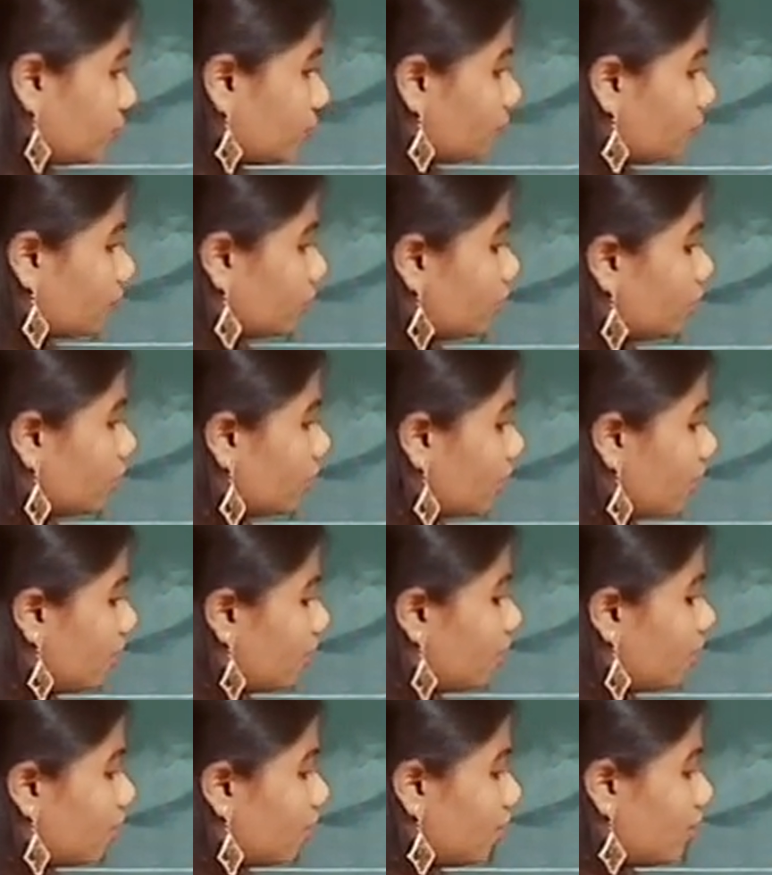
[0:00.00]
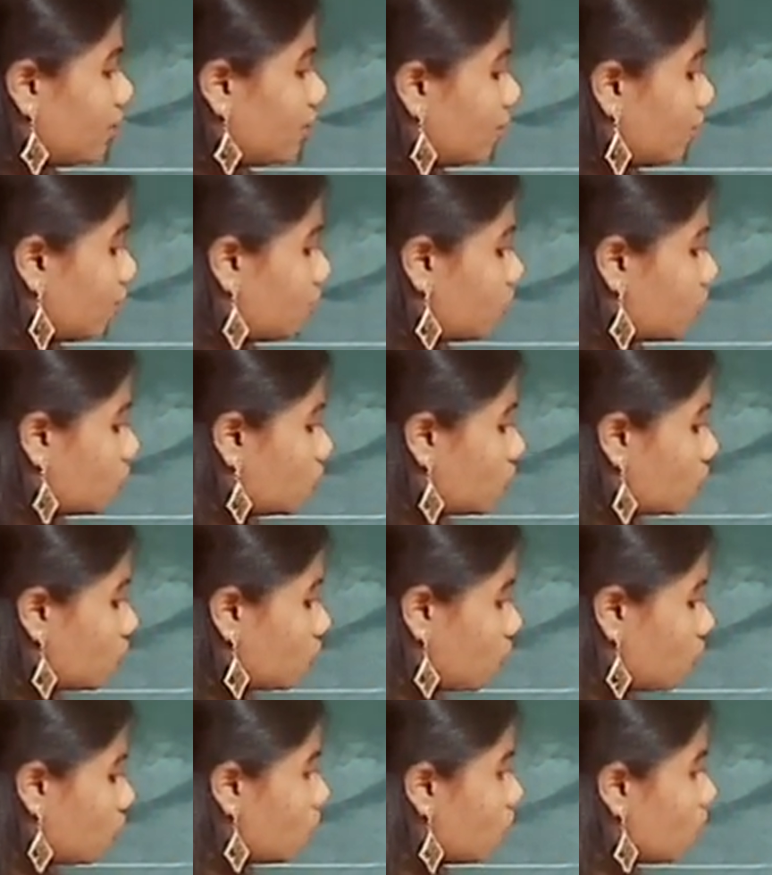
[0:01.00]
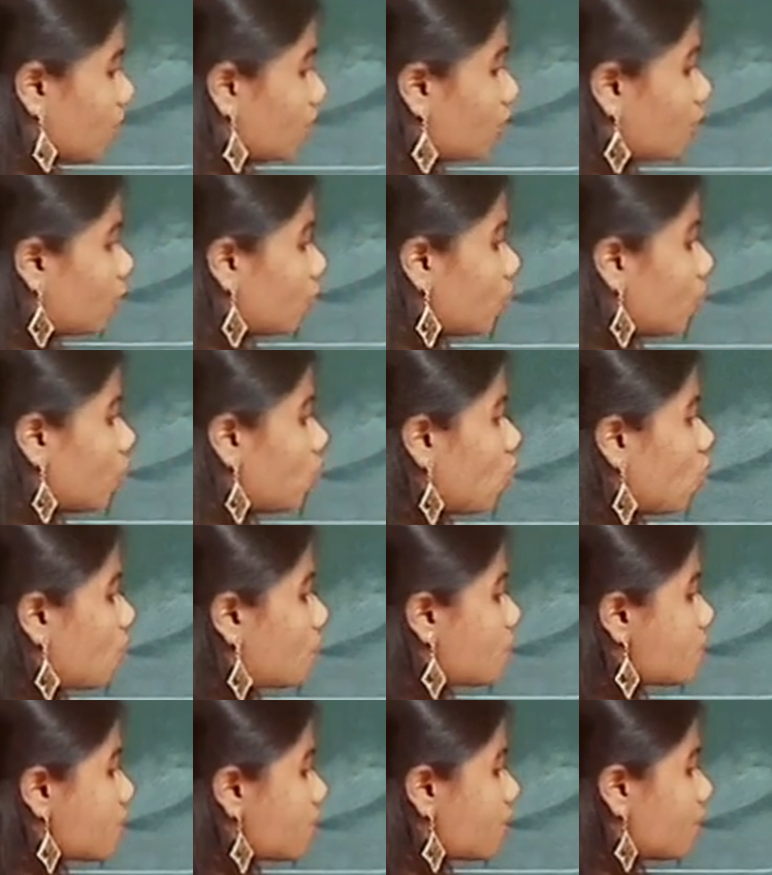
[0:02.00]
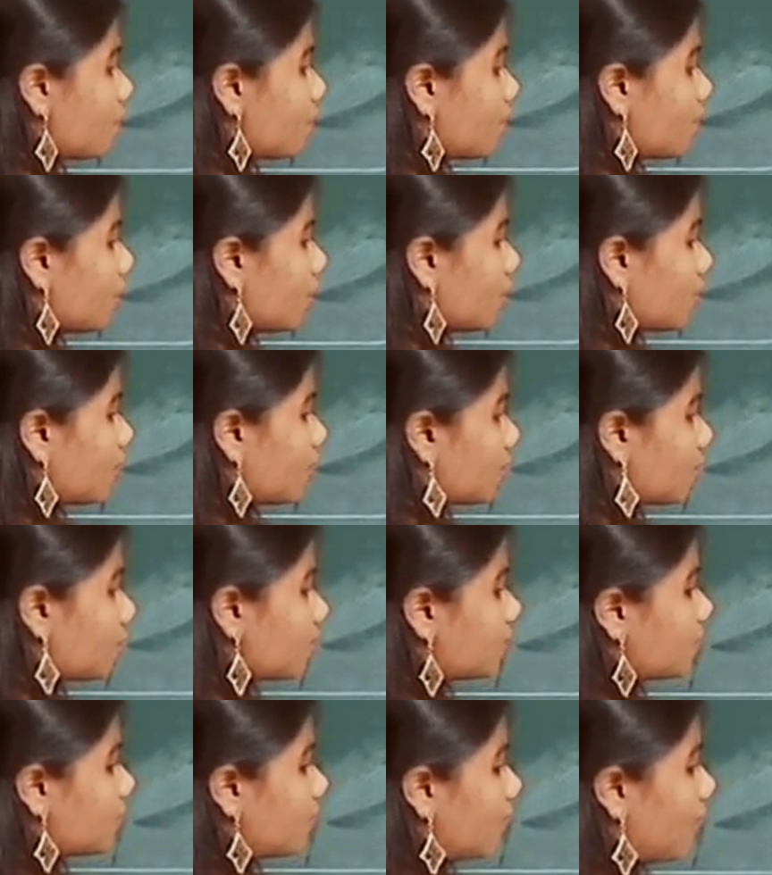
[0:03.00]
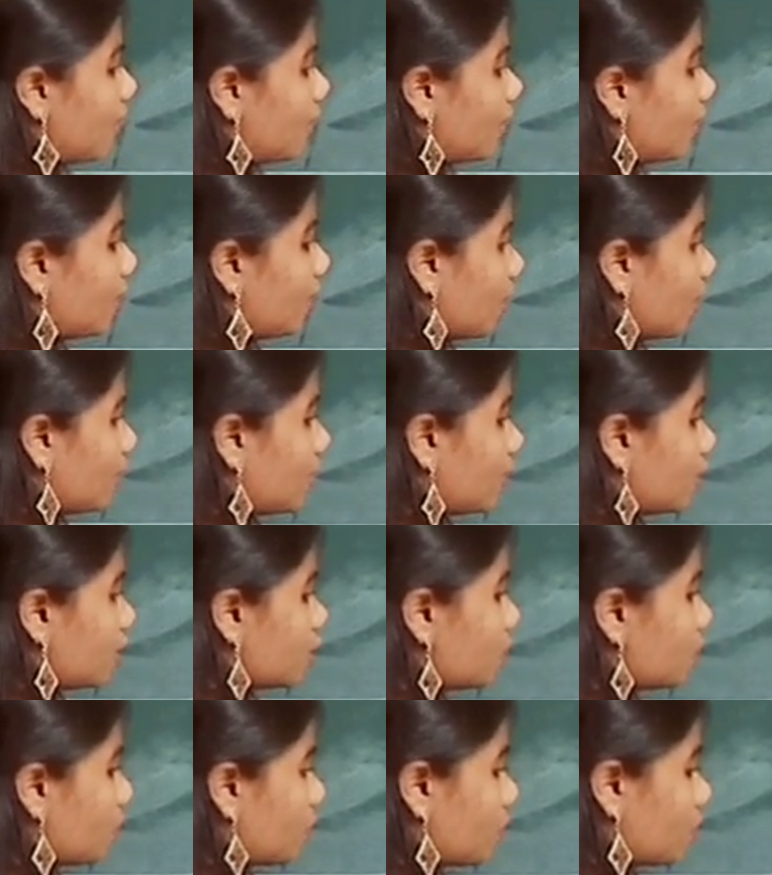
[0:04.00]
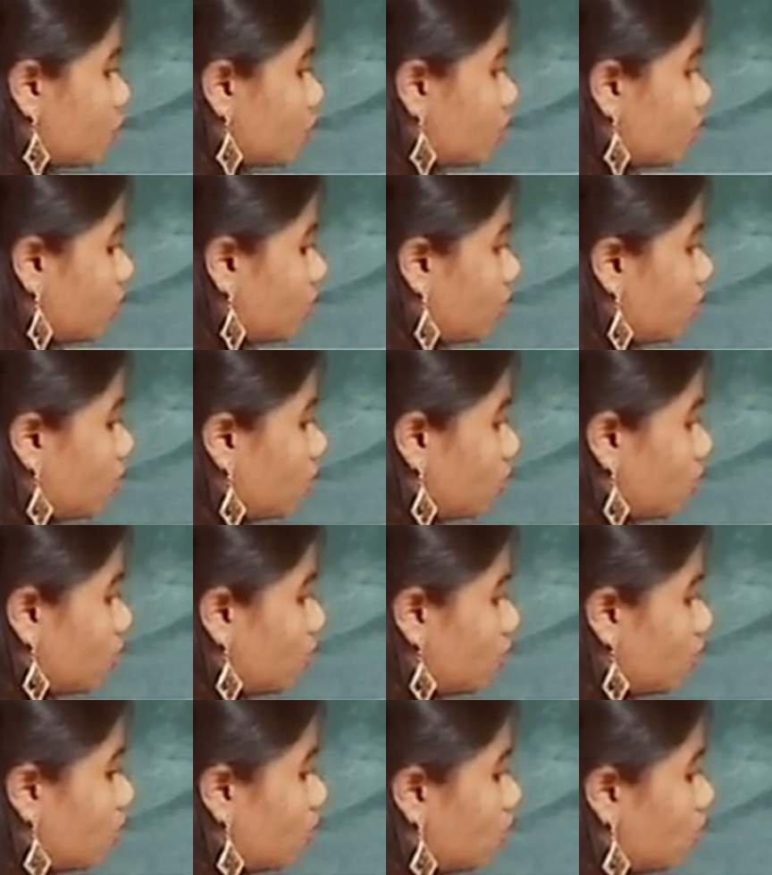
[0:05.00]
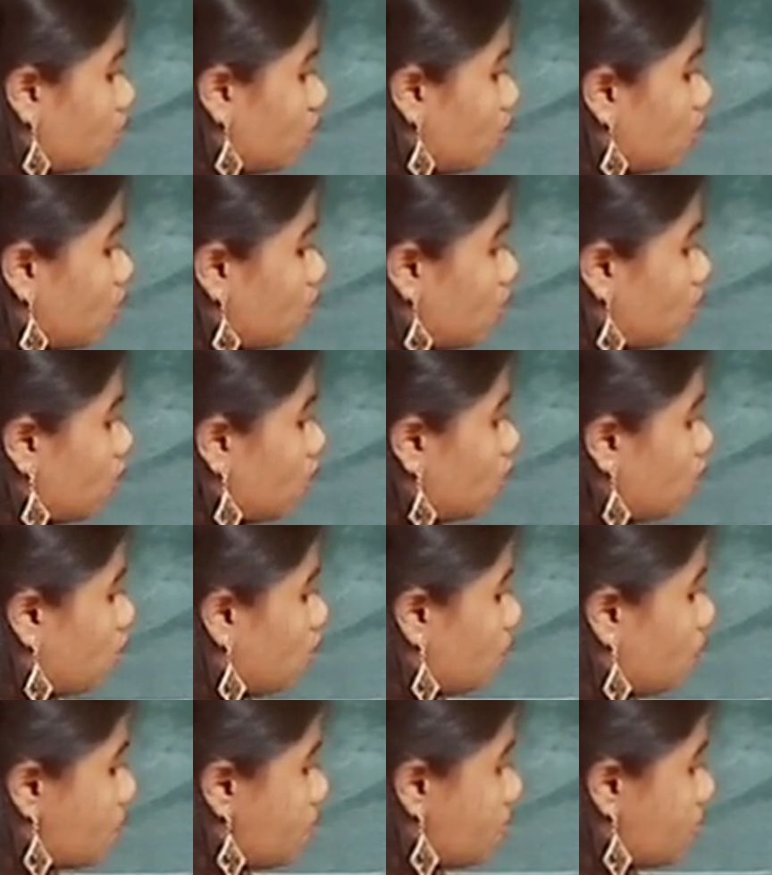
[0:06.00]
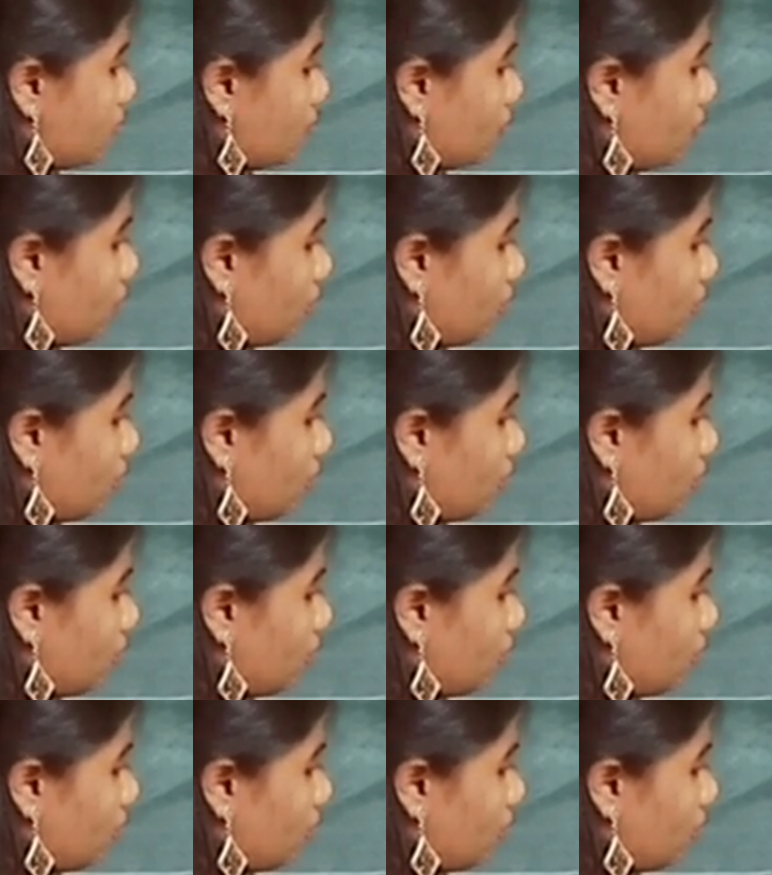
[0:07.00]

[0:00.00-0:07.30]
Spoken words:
Okay. So your observer is standing at this position. Observer.